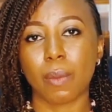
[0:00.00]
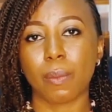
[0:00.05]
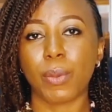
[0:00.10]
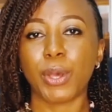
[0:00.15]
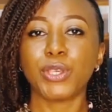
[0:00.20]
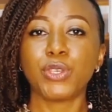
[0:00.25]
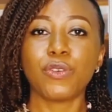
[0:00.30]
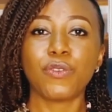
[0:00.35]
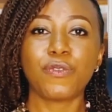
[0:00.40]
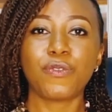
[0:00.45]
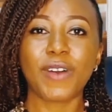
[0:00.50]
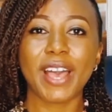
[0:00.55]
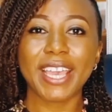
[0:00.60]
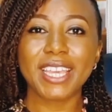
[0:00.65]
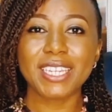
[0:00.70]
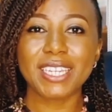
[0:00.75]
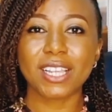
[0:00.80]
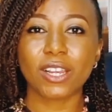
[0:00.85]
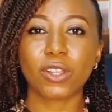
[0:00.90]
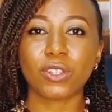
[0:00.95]
But you
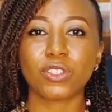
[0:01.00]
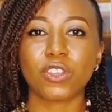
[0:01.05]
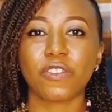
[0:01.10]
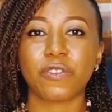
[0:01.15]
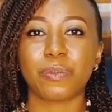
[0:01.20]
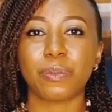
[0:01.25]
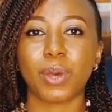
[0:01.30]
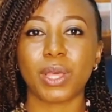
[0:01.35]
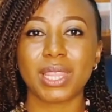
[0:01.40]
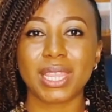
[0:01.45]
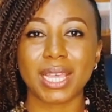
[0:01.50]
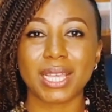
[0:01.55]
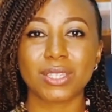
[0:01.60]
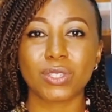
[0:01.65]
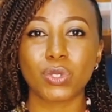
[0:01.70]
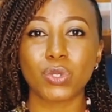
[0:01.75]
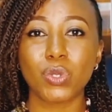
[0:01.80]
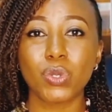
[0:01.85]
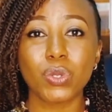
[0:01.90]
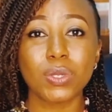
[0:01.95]
find a lot of
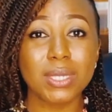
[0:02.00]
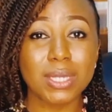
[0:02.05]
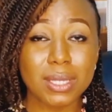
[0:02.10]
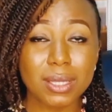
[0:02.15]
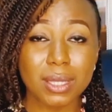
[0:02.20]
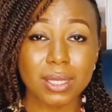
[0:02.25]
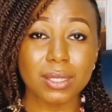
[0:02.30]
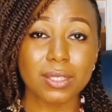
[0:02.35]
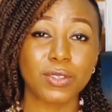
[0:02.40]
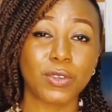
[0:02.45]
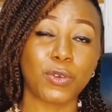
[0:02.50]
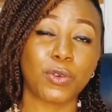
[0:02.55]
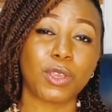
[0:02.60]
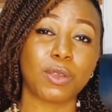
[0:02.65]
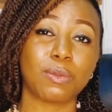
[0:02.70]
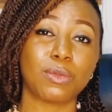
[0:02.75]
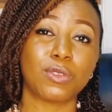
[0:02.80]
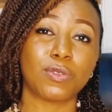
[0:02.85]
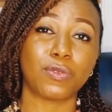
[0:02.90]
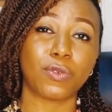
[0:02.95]
mothers using these
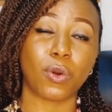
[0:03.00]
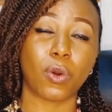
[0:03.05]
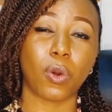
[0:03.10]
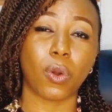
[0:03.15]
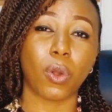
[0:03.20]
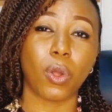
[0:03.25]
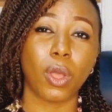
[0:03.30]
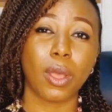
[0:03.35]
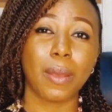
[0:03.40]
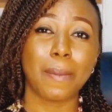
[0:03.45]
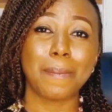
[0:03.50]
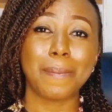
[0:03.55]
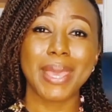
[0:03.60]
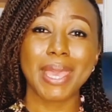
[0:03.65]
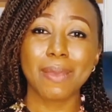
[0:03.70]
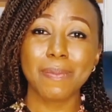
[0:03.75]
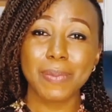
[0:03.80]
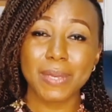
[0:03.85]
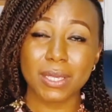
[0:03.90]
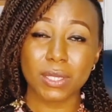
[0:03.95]
creams for
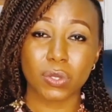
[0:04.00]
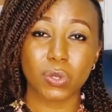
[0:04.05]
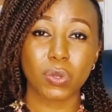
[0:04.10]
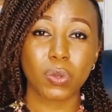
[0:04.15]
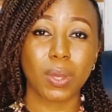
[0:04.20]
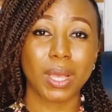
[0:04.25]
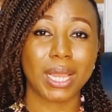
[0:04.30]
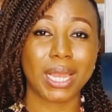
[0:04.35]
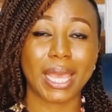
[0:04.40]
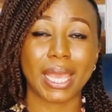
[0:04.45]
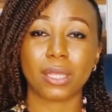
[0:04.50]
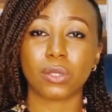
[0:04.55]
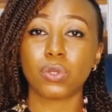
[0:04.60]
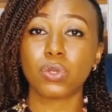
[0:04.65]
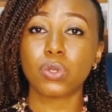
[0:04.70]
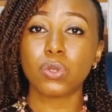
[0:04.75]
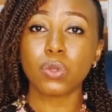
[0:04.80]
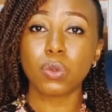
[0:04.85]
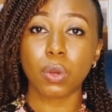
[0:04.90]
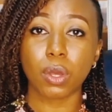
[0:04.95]
babies who are like
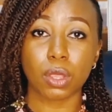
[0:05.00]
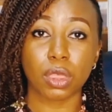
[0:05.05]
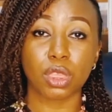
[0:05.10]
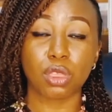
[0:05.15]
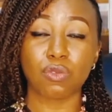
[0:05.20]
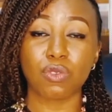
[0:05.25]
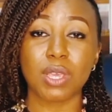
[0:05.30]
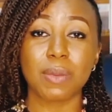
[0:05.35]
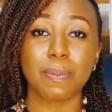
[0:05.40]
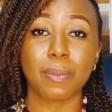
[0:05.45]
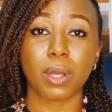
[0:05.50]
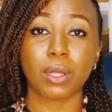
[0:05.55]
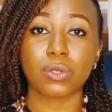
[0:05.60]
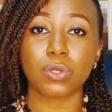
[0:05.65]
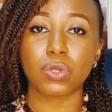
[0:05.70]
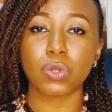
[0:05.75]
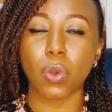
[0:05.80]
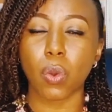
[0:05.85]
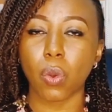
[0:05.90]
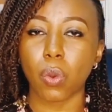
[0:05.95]
2 or 3
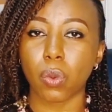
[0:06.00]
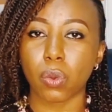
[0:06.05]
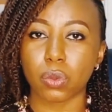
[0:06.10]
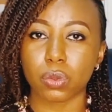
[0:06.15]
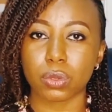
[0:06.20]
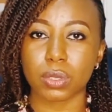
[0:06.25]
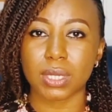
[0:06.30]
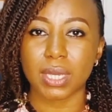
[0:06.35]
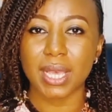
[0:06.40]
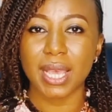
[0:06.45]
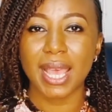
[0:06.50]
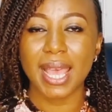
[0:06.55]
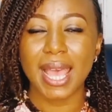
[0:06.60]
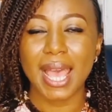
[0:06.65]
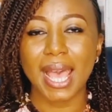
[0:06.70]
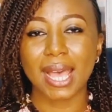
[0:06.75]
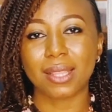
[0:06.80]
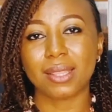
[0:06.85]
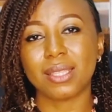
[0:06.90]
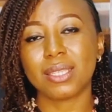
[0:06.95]
months old.
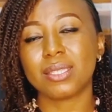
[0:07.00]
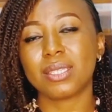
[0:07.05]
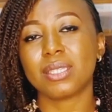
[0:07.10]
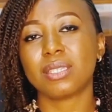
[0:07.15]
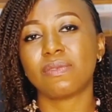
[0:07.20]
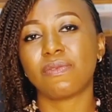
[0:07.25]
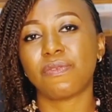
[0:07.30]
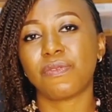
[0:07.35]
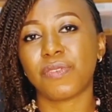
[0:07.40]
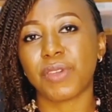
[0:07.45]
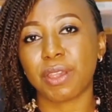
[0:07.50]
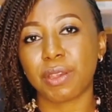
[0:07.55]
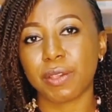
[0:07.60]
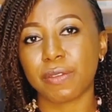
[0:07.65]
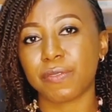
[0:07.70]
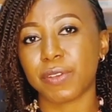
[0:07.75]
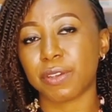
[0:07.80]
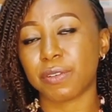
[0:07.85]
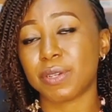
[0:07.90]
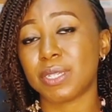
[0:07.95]
And this is very,
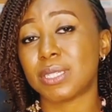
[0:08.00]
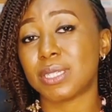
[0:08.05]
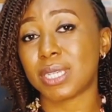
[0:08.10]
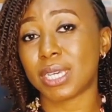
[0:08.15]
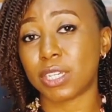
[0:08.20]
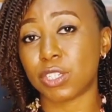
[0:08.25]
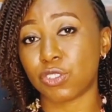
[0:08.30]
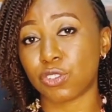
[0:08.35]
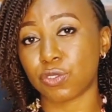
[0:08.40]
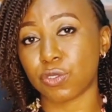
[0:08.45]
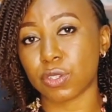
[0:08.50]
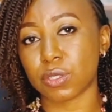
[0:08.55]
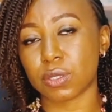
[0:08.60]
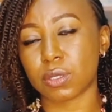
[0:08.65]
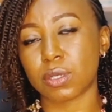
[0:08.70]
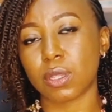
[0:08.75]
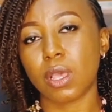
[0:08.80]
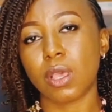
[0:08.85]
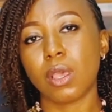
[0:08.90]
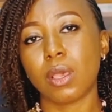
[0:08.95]
very
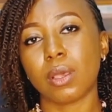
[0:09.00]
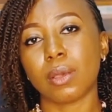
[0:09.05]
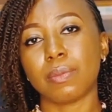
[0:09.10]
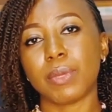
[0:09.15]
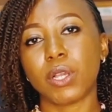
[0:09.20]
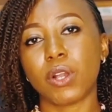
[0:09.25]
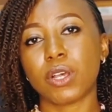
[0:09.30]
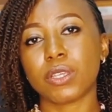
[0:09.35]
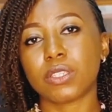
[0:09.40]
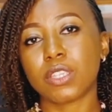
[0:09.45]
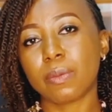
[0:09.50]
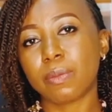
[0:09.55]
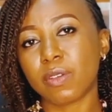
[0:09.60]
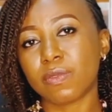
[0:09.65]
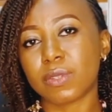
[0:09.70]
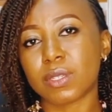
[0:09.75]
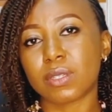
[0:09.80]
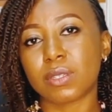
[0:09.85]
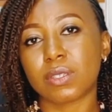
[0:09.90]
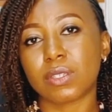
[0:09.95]
dangerous, because some
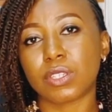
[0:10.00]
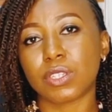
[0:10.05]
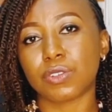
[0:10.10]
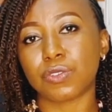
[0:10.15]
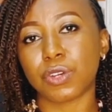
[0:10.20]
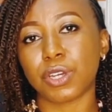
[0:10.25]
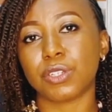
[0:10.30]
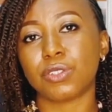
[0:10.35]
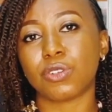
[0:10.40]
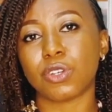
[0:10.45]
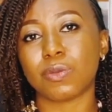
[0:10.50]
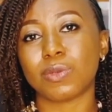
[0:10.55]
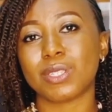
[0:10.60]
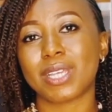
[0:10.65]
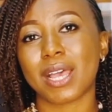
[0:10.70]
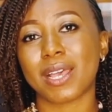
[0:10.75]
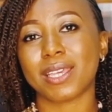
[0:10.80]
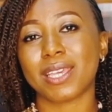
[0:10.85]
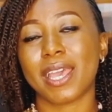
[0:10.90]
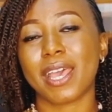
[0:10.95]
of these steroid creams
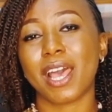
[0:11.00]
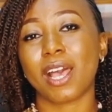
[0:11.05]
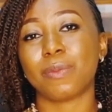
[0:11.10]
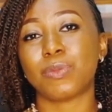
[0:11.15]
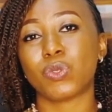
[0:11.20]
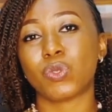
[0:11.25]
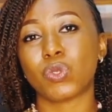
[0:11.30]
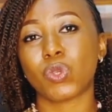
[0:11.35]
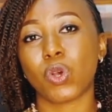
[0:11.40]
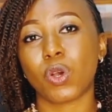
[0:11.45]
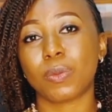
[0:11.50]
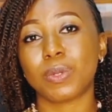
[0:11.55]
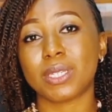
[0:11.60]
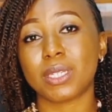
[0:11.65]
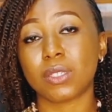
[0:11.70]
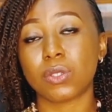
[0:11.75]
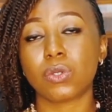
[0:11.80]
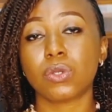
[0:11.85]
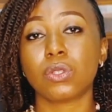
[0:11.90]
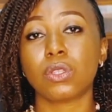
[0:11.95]
can get absorbed
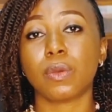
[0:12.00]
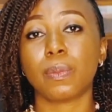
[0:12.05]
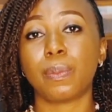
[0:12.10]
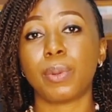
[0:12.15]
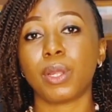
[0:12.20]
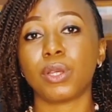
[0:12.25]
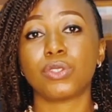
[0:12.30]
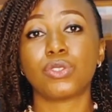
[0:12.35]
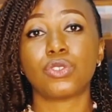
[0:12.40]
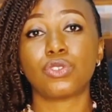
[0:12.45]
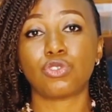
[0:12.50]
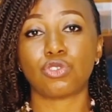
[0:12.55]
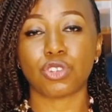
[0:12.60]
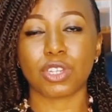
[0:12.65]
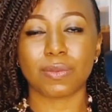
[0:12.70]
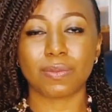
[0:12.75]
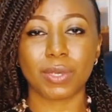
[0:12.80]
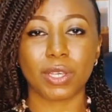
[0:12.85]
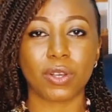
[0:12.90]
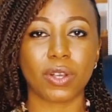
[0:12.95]
into the
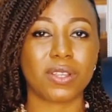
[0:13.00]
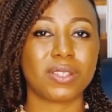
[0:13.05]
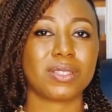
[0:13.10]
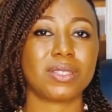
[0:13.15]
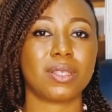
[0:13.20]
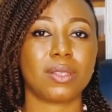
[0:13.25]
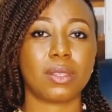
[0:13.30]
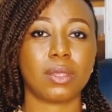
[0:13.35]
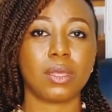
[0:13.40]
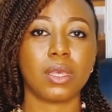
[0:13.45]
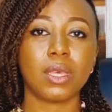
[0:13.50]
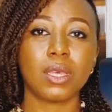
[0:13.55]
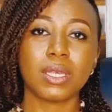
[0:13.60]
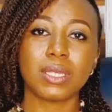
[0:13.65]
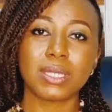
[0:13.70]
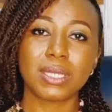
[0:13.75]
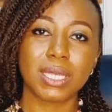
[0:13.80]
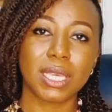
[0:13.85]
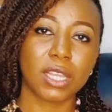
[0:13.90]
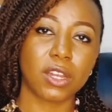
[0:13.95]
bloodstream, because the
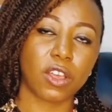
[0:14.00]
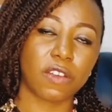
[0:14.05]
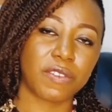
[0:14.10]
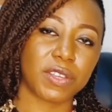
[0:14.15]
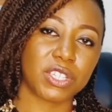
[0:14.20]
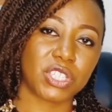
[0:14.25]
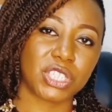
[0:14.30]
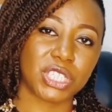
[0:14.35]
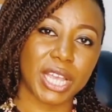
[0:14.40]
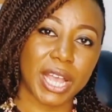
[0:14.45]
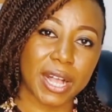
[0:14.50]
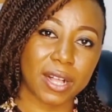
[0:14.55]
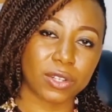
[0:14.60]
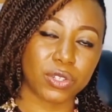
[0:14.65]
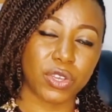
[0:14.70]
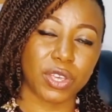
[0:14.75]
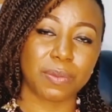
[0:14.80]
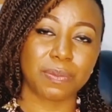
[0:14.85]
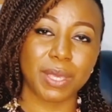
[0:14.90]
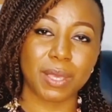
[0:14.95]
skin of a
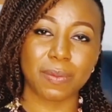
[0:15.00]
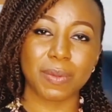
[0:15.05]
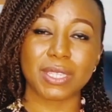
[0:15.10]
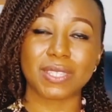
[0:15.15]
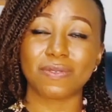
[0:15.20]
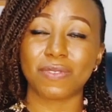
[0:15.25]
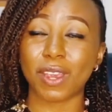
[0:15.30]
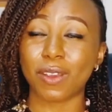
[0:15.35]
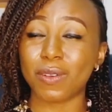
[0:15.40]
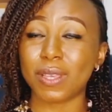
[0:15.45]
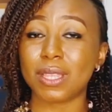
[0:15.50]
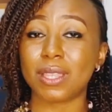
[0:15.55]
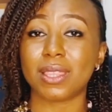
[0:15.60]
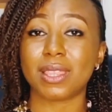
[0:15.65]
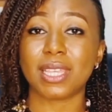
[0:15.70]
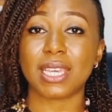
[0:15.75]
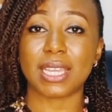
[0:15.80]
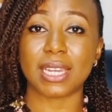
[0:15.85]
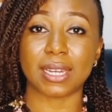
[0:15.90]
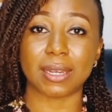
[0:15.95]
child or a baby is very
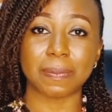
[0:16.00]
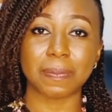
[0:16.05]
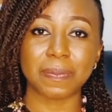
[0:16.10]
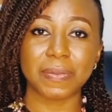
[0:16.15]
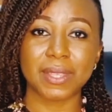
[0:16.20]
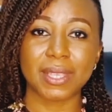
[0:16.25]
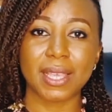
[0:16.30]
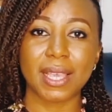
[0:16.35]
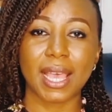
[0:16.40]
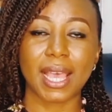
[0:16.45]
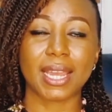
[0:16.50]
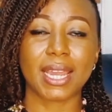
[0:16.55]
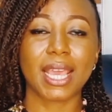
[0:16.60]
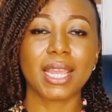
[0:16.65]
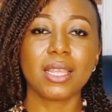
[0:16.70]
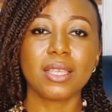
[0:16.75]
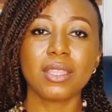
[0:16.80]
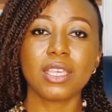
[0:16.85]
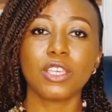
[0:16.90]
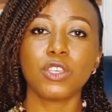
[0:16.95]
thin, and
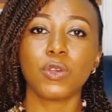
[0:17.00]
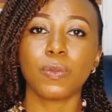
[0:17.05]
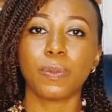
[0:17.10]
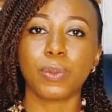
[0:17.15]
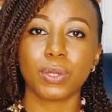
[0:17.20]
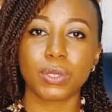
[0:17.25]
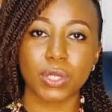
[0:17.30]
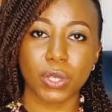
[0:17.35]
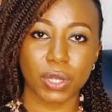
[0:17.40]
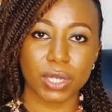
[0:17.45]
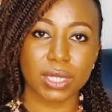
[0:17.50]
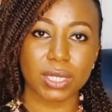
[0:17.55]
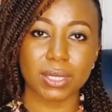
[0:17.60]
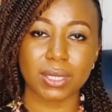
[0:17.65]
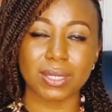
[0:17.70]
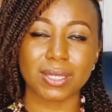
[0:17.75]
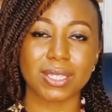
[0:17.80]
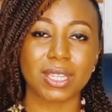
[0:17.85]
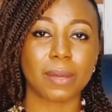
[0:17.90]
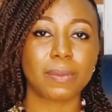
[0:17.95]
anything you put on
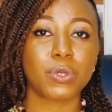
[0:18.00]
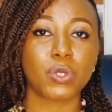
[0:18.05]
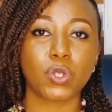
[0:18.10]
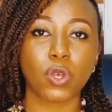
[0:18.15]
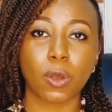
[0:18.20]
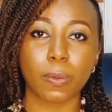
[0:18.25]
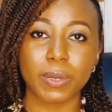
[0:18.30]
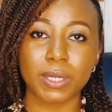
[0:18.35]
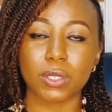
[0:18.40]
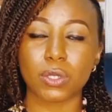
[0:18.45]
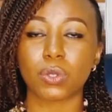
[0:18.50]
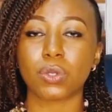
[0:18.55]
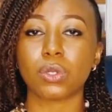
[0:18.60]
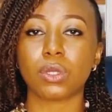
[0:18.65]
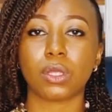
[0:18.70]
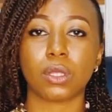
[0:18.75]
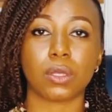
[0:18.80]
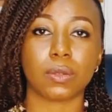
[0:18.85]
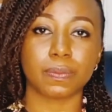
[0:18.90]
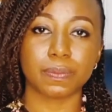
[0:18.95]
it is absorbed into
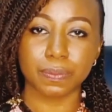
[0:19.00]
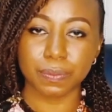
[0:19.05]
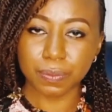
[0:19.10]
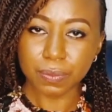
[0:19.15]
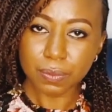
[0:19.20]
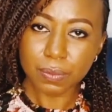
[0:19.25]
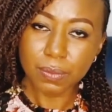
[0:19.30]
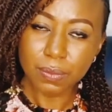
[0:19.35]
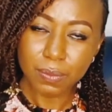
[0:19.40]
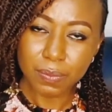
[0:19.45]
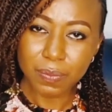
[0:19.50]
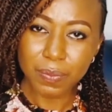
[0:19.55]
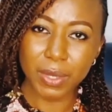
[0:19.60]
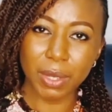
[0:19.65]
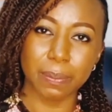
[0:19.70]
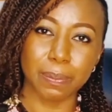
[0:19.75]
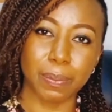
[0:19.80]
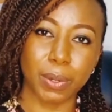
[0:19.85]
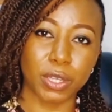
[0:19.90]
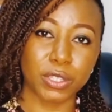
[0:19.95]
the
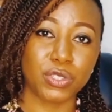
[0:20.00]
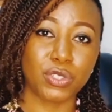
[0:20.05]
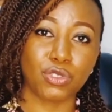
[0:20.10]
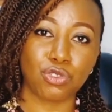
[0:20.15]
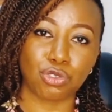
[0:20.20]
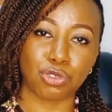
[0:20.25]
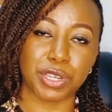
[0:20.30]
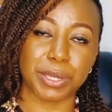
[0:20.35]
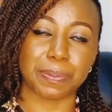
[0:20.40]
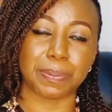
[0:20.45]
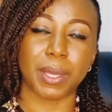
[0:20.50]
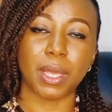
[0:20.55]
bloodstream.